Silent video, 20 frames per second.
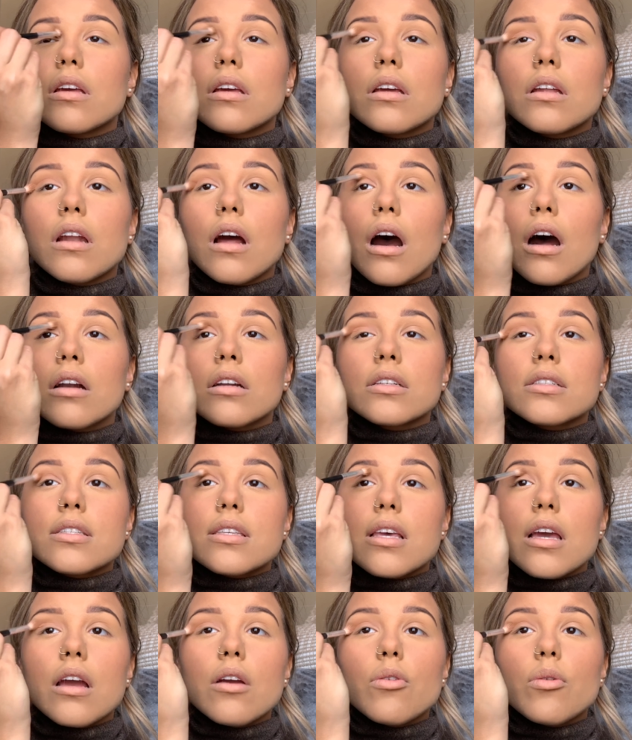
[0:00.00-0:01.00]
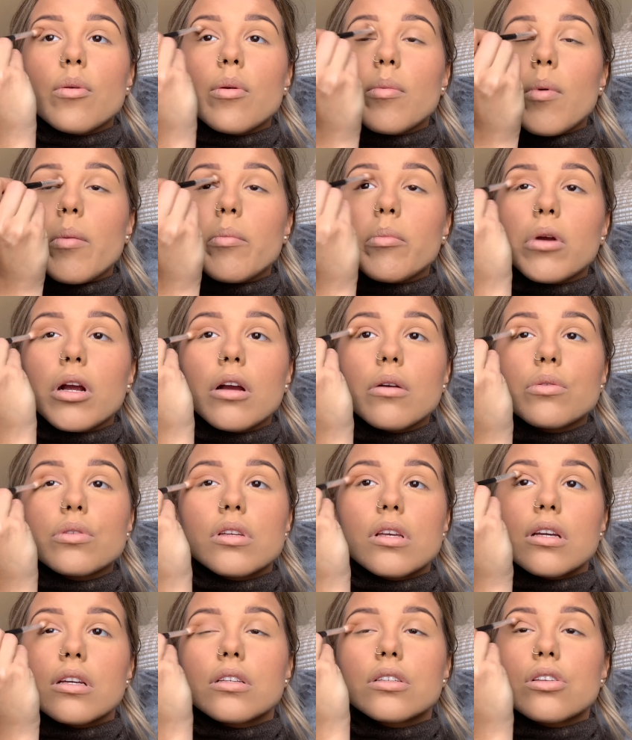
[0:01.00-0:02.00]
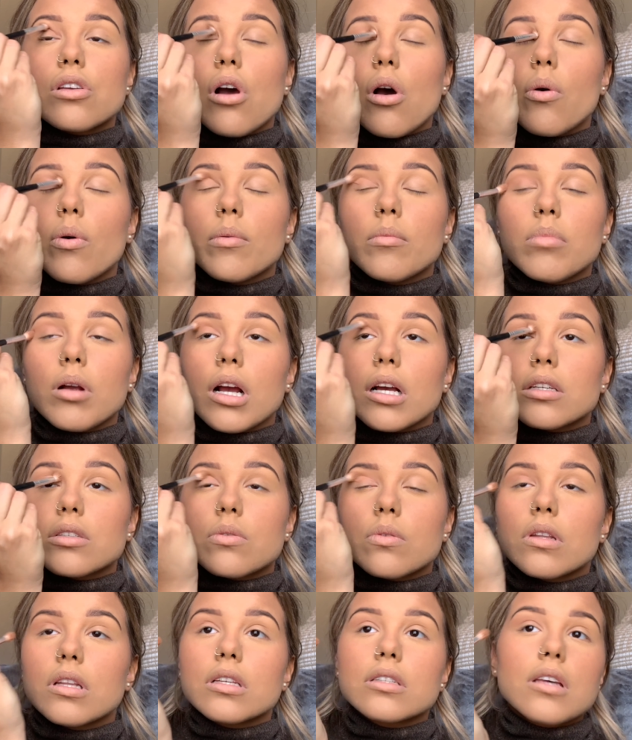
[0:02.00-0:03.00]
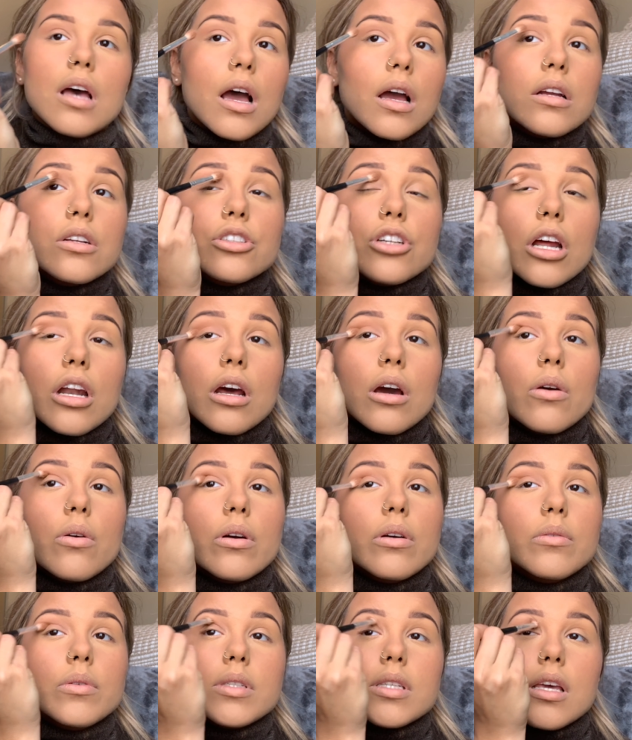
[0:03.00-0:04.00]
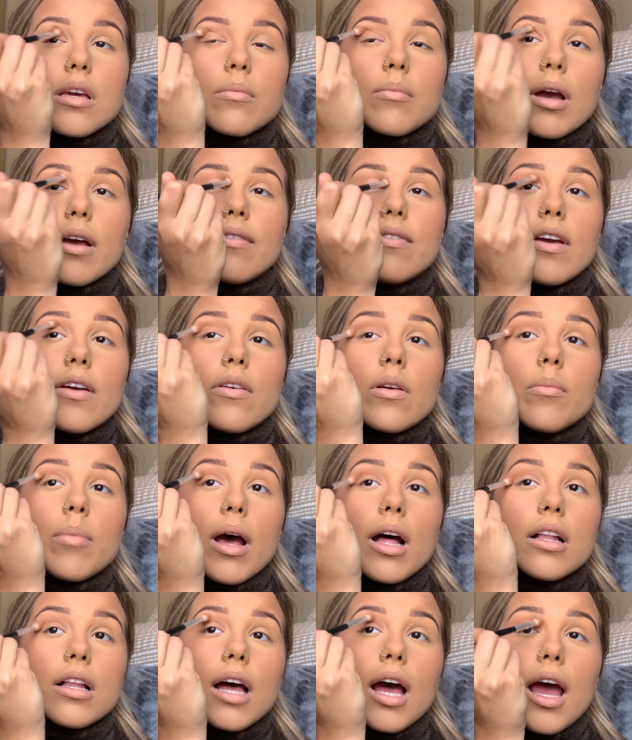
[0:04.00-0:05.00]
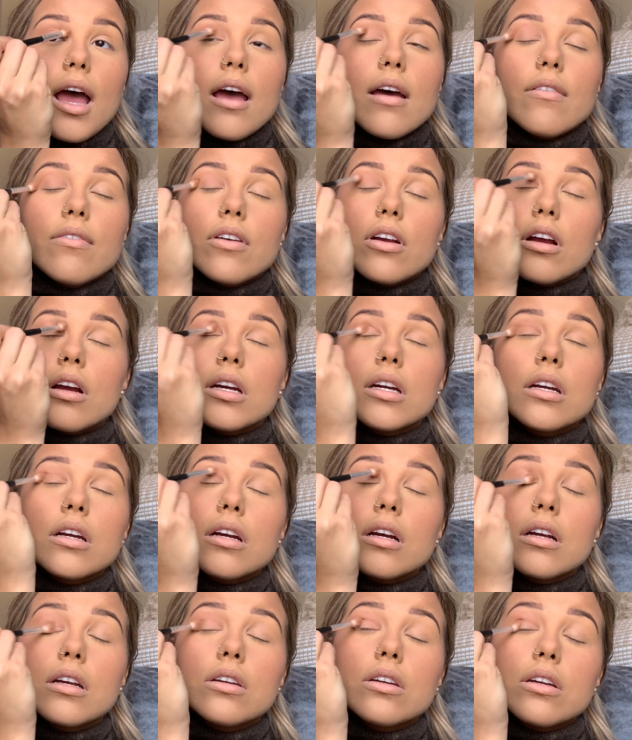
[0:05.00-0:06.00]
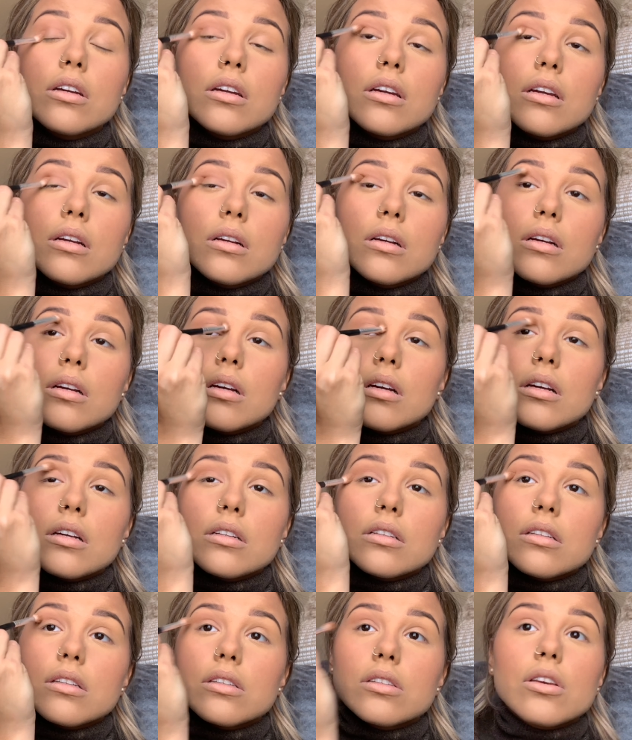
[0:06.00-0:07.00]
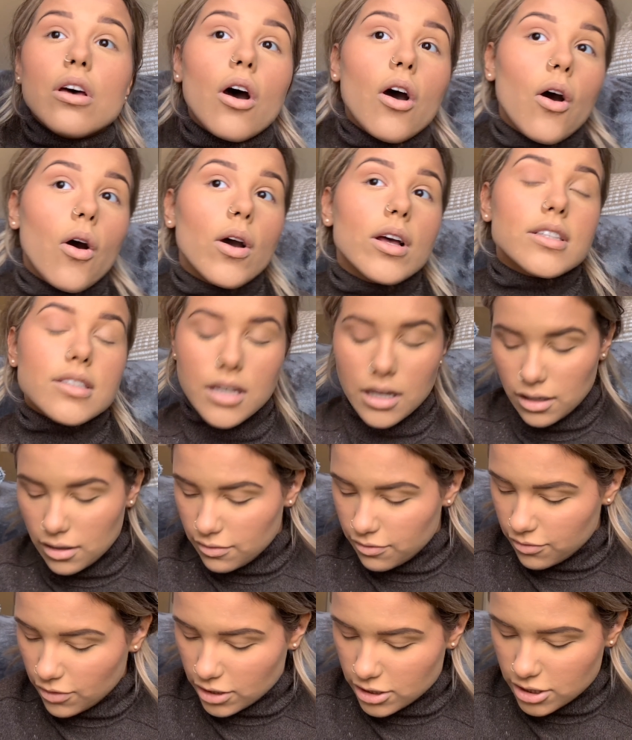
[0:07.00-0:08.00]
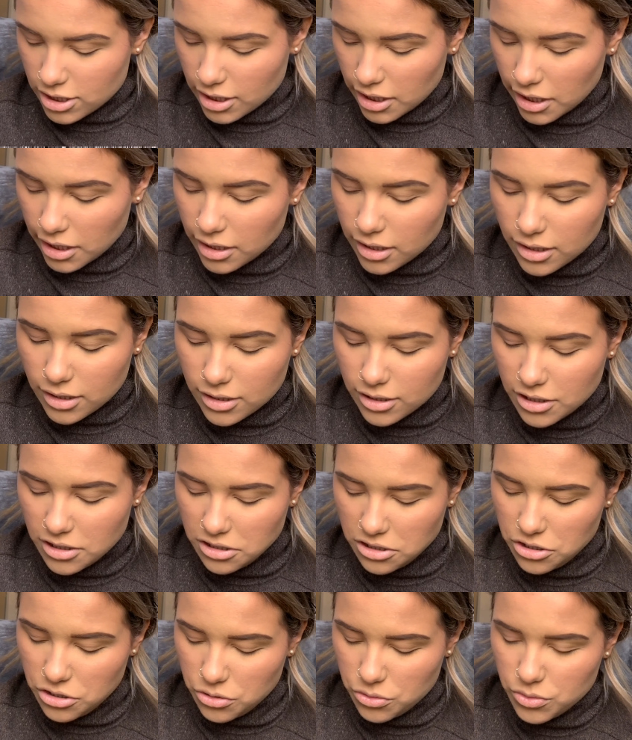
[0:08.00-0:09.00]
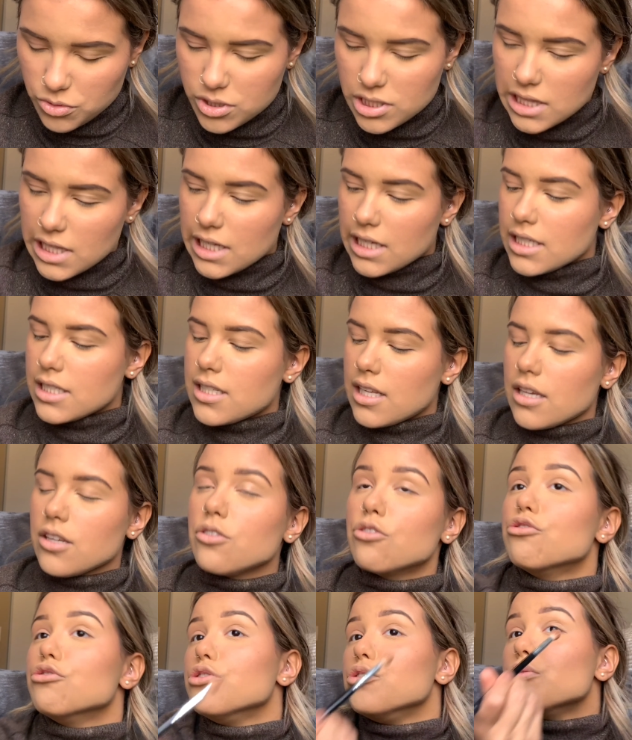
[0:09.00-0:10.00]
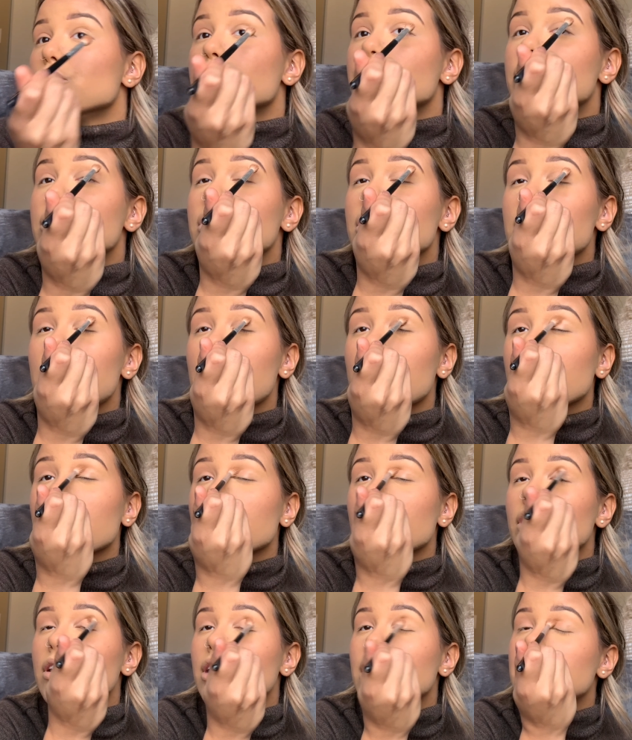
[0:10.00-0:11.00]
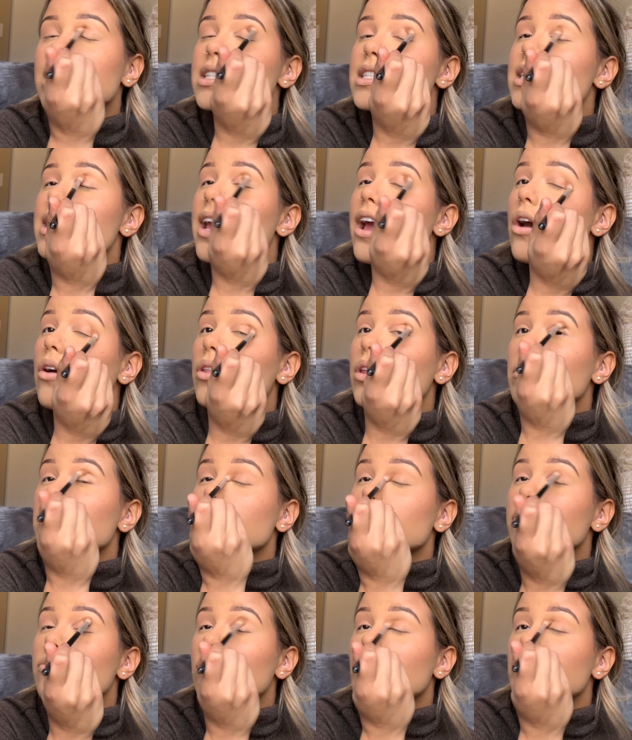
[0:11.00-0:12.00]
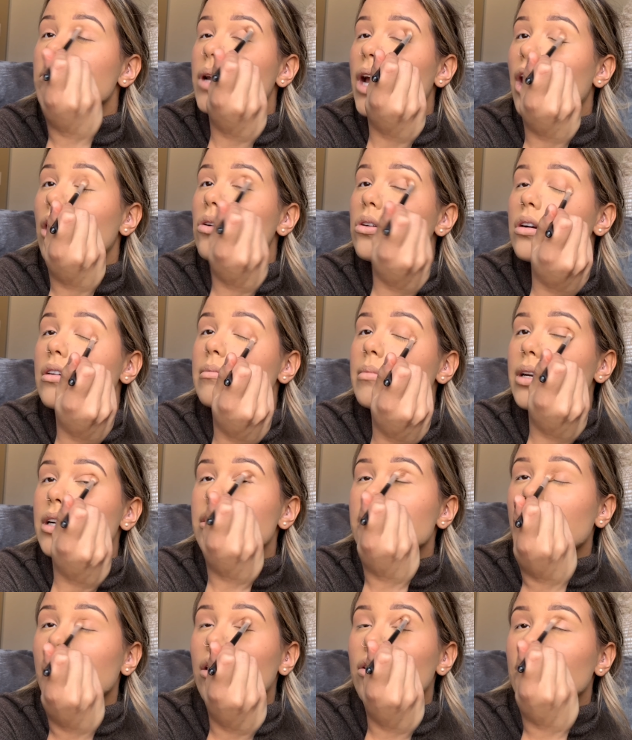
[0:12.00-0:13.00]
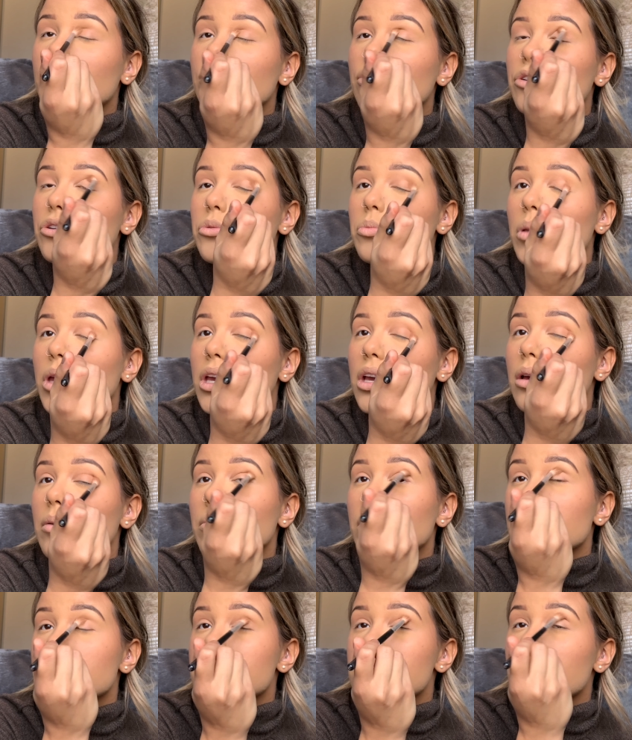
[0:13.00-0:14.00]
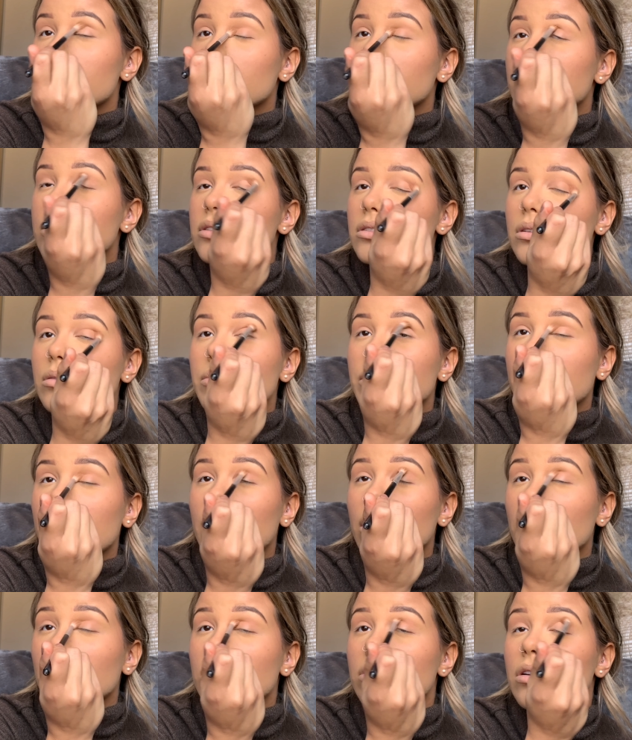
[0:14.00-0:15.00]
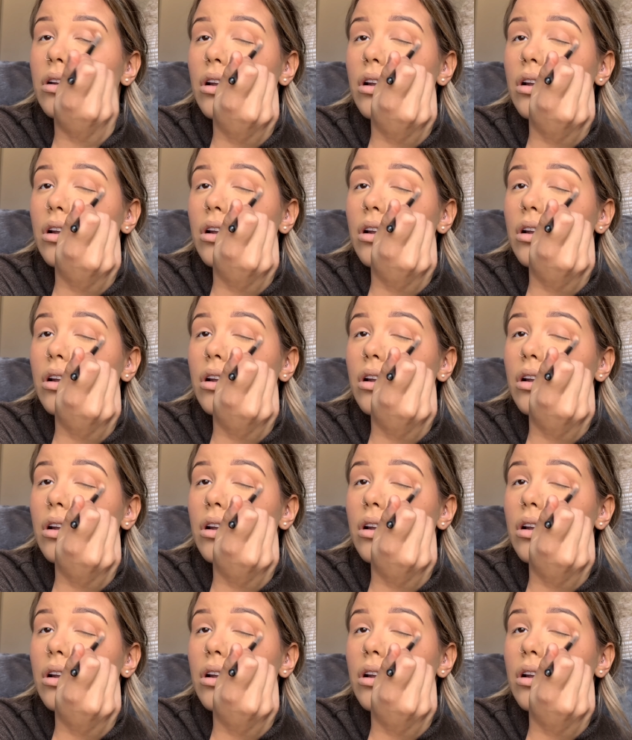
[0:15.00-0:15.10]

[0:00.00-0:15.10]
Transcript: And honestly, I remember I was like so impressed with this eyeshadow. It was like my favorite palette ever. And so it's kind of fun to like use things that you used to love and then see how they perform now compared to all the new makeup that's always coming out.